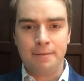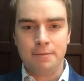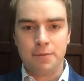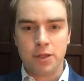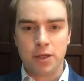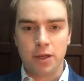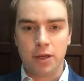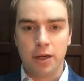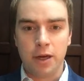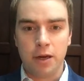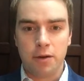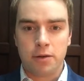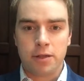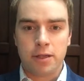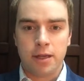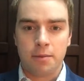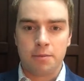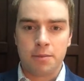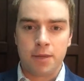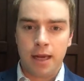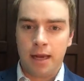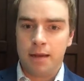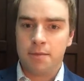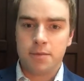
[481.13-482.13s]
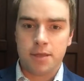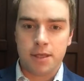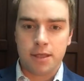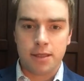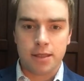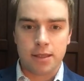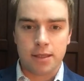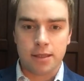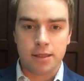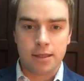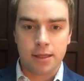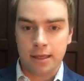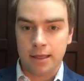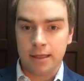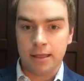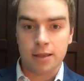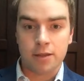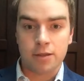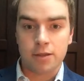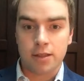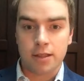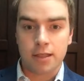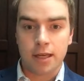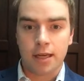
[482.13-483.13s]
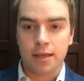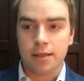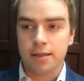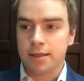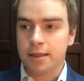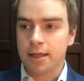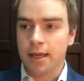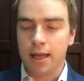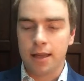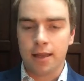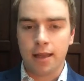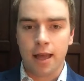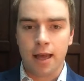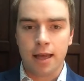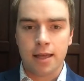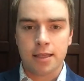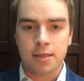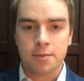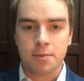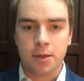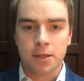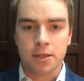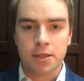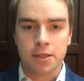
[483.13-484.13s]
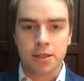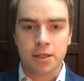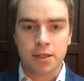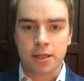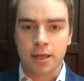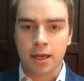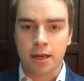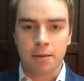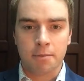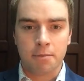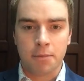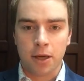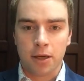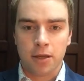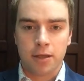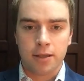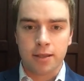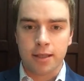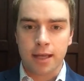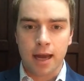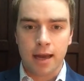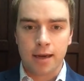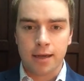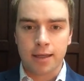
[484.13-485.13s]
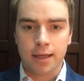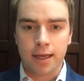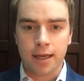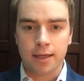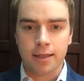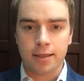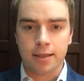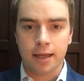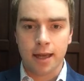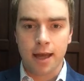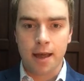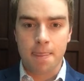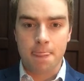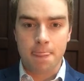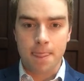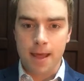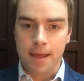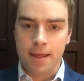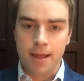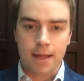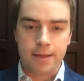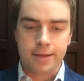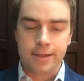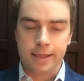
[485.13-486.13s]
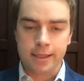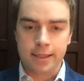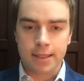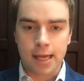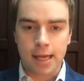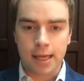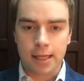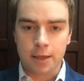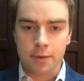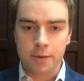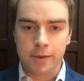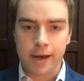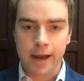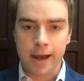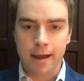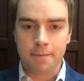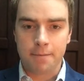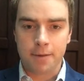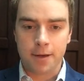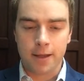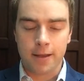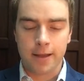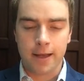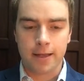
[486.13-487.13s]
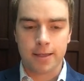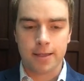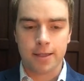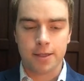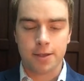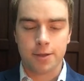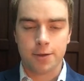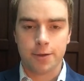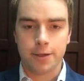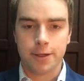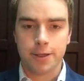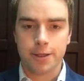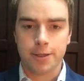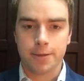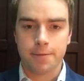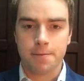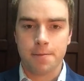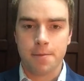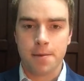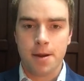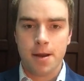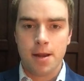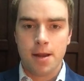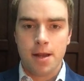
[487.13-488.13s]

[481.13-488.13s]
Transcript: So, sometimes there's tight deadlines, but you just got to buckle down and get it done. And that's exactly what happened in that situation.